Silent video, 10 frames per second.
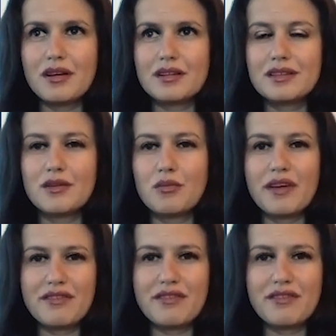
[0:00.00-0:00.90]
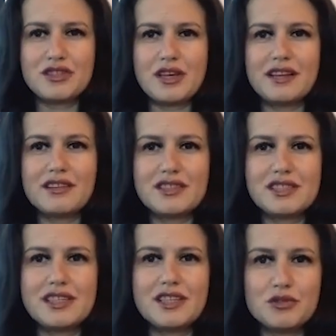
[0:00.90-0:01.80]
the wave energy
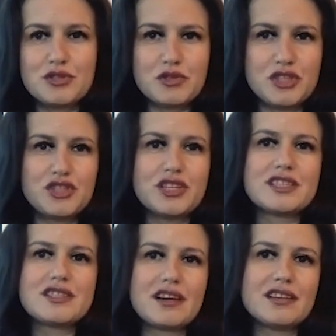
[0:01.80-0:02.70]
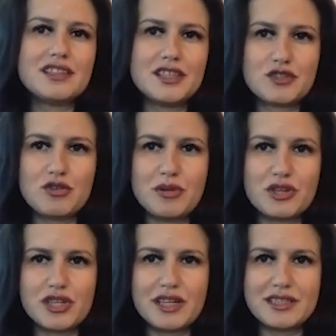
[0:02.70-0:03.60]
industry is just starting its
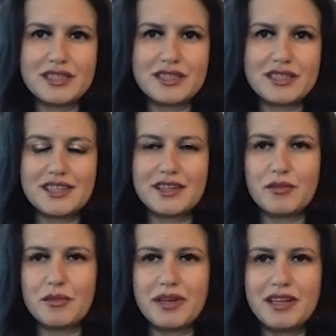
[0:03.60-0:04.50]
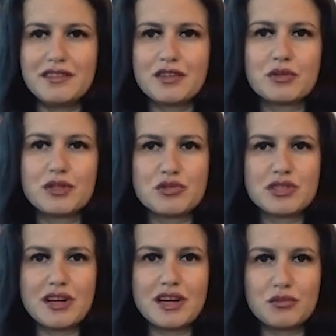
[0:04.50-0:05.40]
commercialization, and we believe that we should
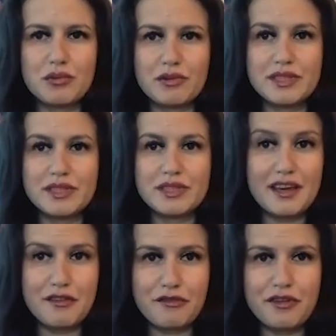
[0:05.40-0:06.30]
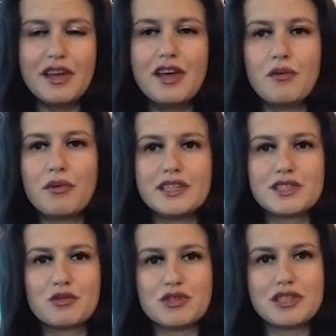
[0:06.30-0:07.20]
start where it's safe, where it's
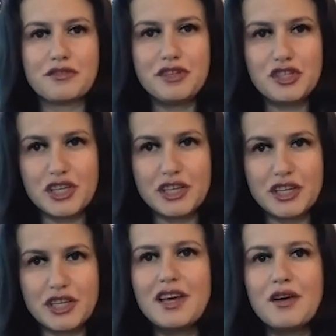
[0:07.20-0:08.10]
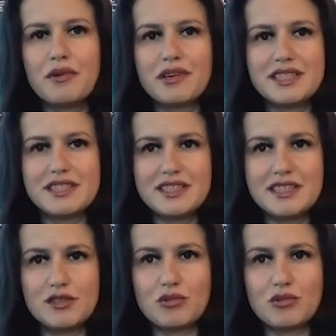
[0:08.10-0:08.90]
cost efficient, where it's easy to